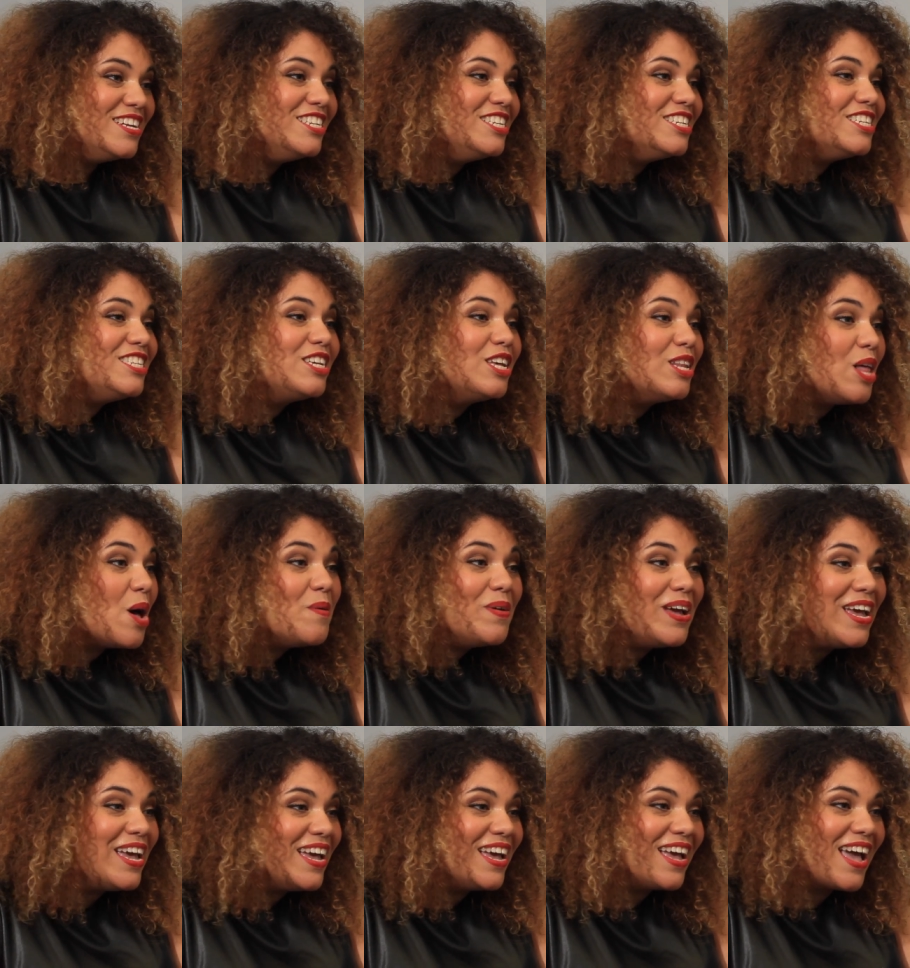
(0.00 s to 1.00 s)
just
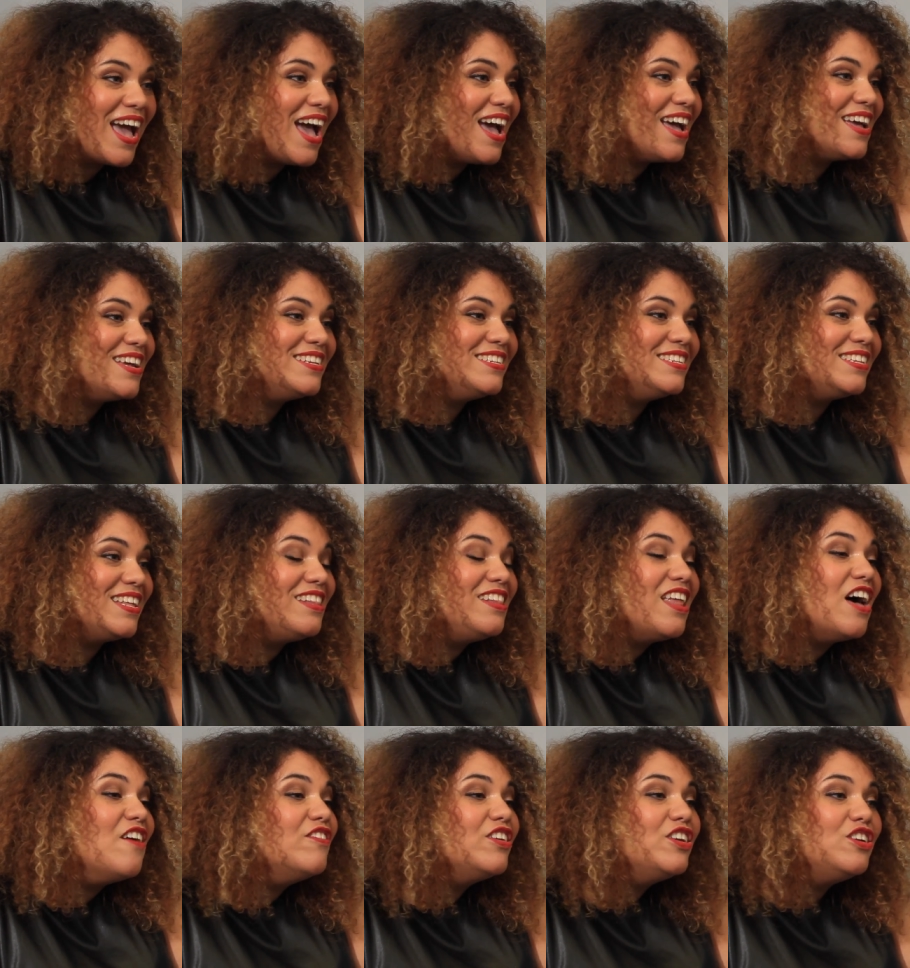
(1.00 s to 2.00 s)
glowing and
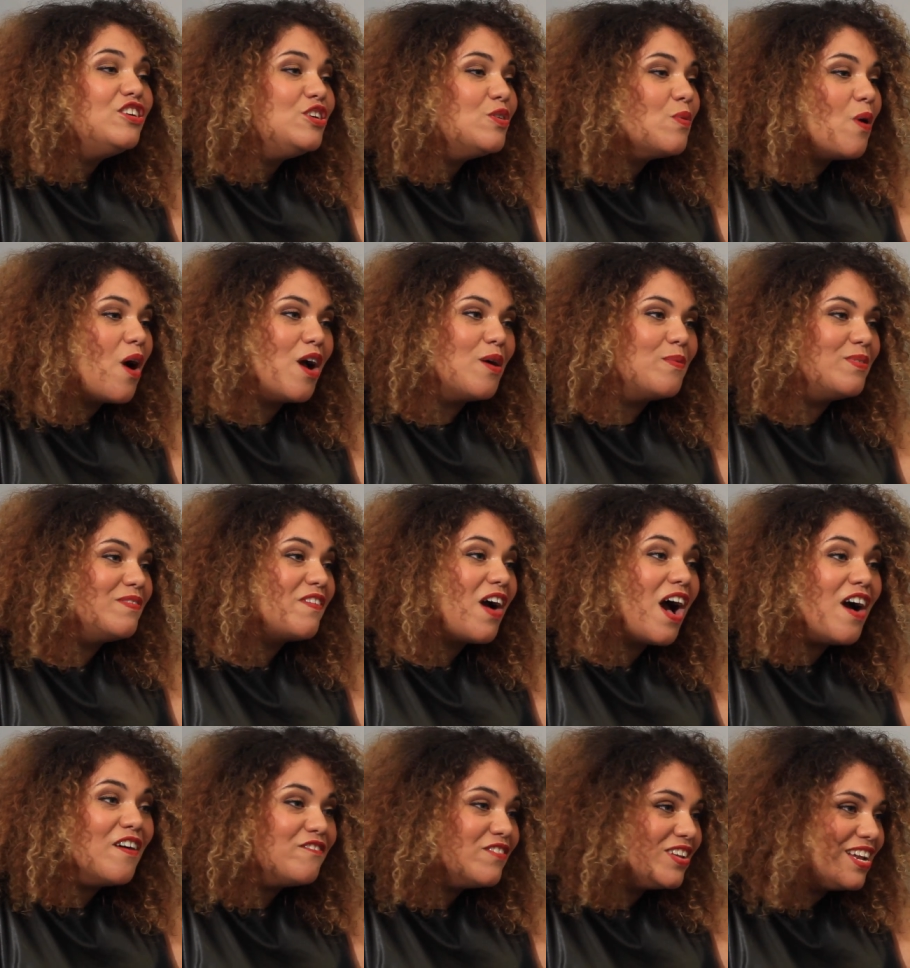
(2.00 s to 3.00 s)
loving who you are with
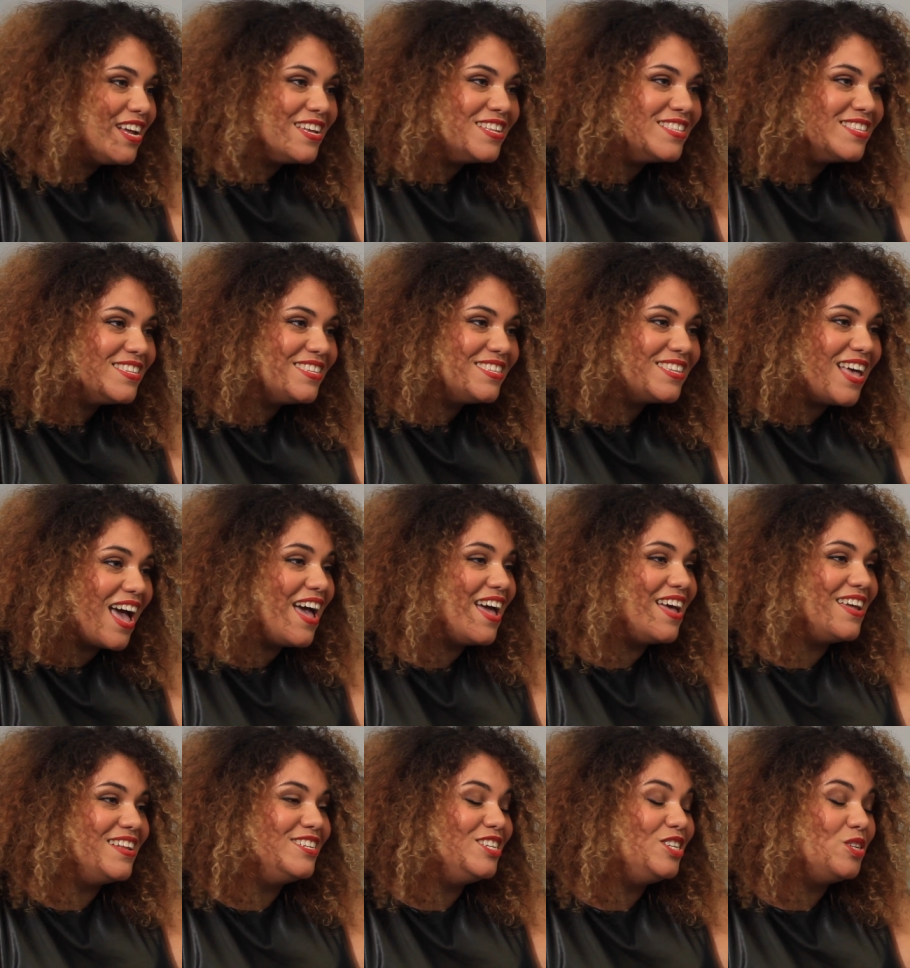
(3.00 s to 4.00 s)
confidence
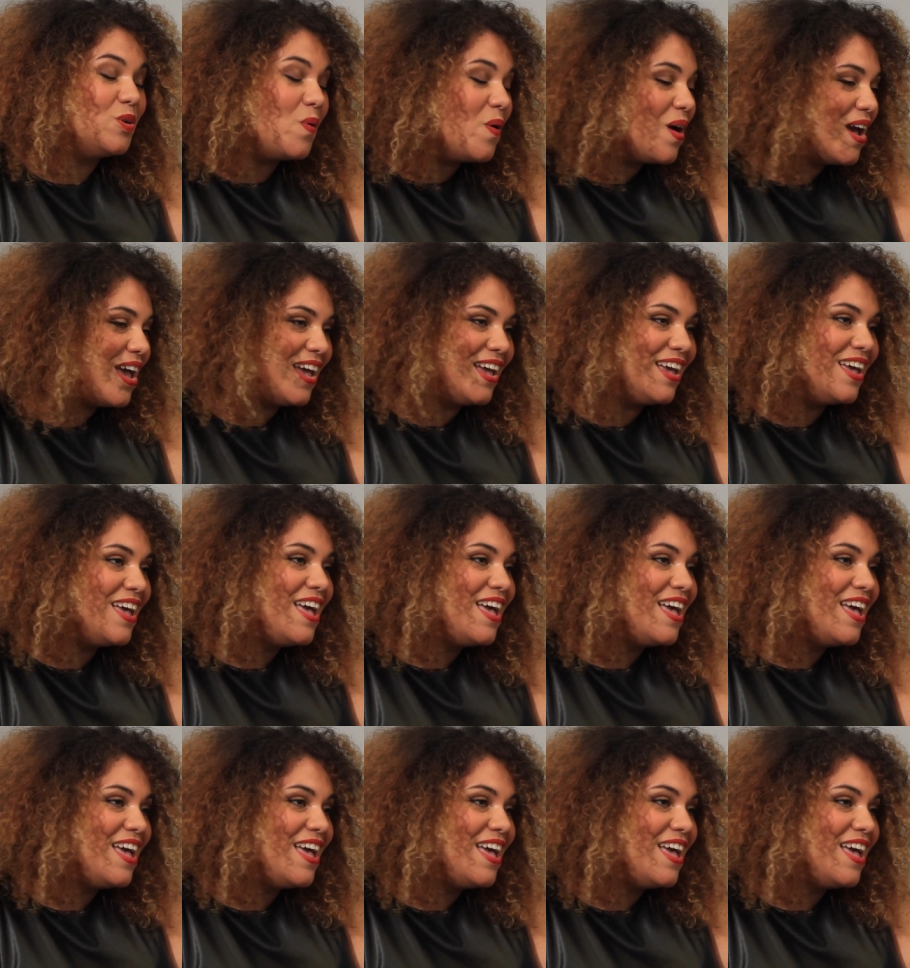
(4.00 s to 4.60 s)
and joy.